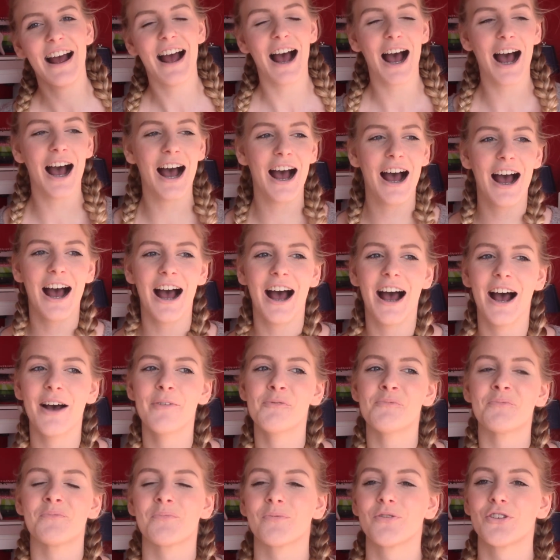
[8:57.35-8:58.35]

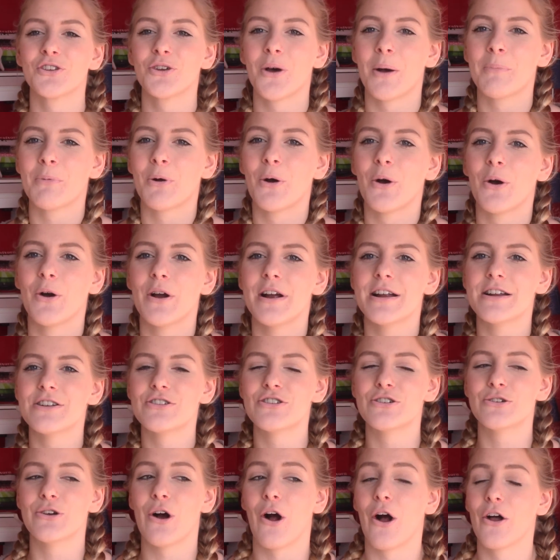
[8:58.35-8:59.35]
so I'm going
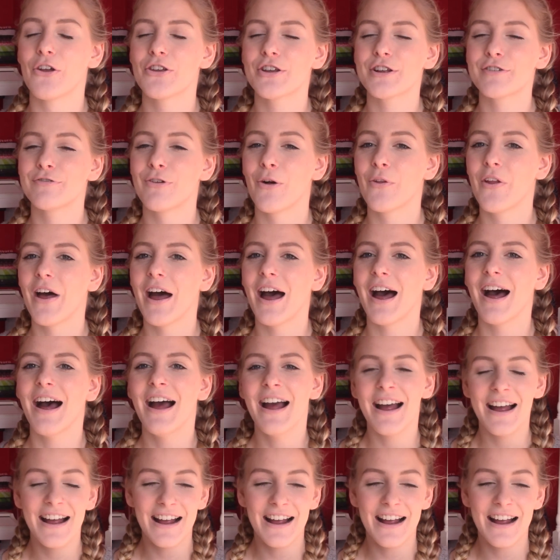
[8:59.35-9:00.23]
to ask for that.